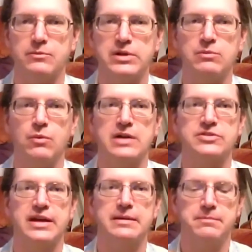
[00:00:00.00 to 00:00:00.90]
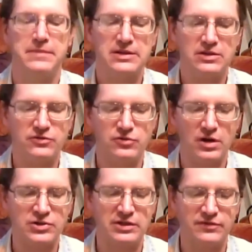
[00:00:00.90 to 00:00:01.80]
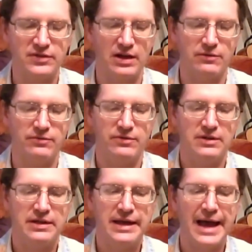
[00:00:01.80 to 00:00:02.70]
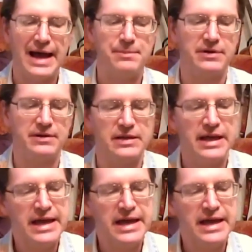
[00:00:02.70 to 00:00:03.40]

We can watch that construction of self happening.